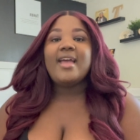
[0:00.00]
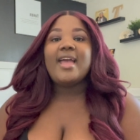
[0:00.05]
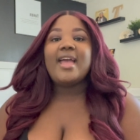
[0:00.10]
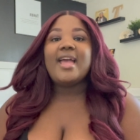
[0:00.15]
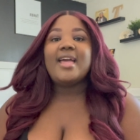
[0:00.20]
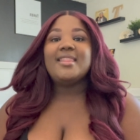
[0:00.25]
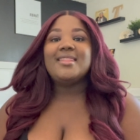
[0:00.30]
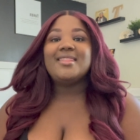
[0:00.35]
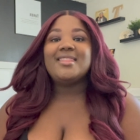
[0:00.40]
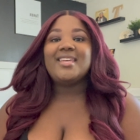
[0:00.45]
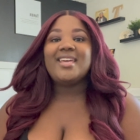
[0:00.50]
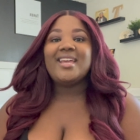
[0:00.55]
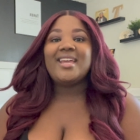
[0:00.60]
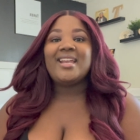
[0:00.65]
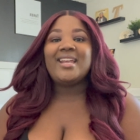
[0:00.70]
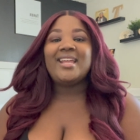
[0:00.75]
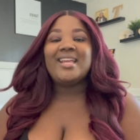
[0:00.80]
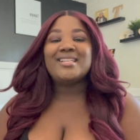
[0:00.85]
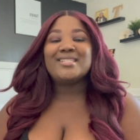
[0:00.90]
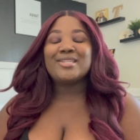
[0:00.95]
and
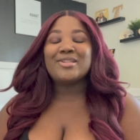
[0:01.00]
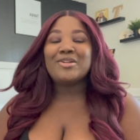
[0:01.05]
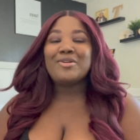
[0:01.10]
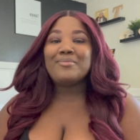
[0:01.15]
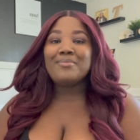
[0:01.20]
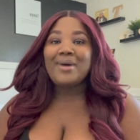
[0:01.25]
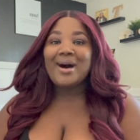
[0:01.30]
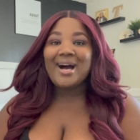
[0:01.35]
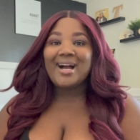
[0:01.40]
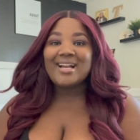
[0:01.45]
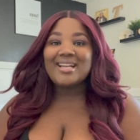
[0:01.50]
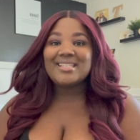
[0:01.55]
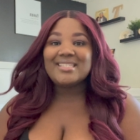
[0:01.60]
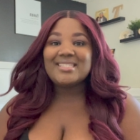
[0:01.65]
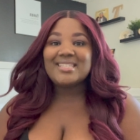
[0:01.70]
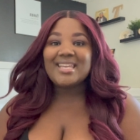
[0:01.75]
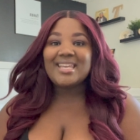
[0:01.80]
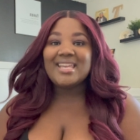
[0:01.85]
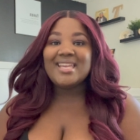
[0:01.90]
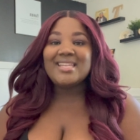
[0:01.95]
then his little
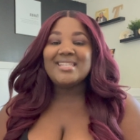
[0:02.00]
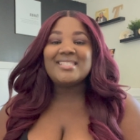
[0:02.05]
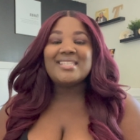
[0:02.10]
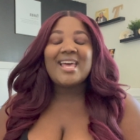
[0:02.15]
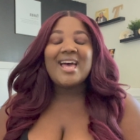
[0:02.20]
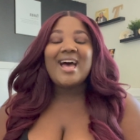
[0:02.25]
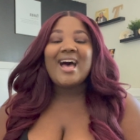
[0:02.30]
moccasins